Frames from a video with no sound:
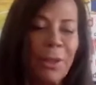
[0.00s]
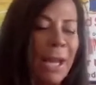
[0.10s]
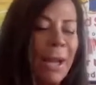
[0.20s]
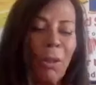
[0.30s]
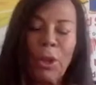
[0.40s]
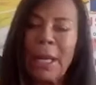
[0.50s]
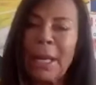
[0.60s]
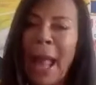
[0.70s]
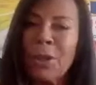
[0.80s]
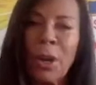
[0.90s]
they're not looking
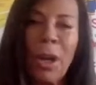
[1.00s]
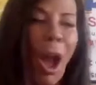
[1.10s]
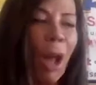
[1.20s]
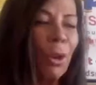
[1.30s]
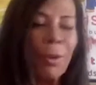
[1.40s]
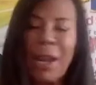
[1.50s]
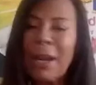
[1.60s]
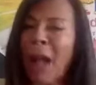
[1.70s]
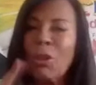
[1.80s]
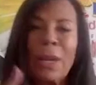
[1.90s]
at your color, they're
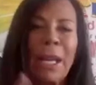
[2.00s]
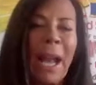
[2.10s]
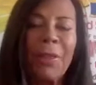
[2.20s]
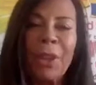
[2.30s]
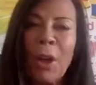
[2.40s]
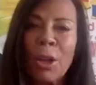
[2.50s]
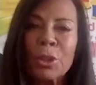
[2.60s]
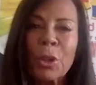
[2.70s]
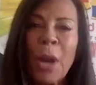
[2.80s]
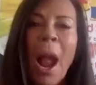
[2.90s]
not looking at the
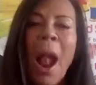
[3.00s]
culture.